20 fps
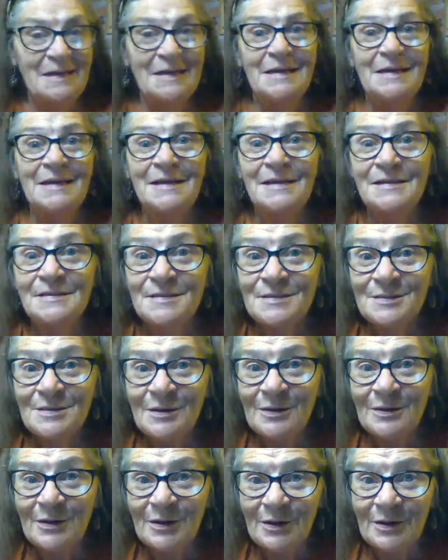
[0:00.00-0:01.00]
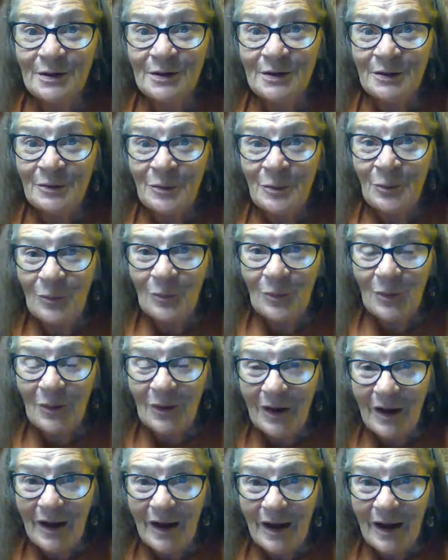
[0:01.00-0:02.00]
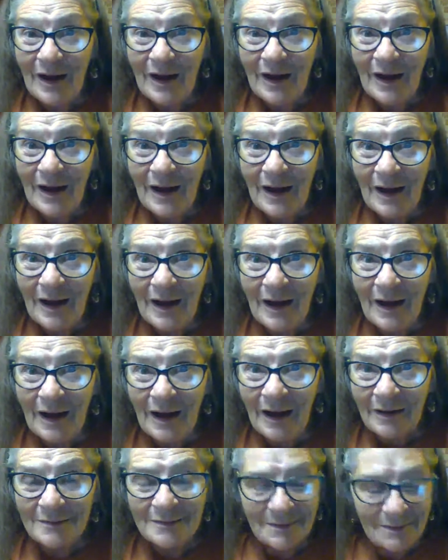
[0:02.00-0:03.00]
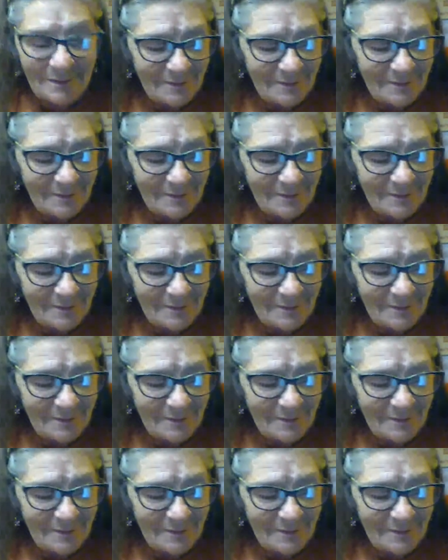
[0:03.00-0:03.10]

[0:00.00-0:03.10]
kissed her. What?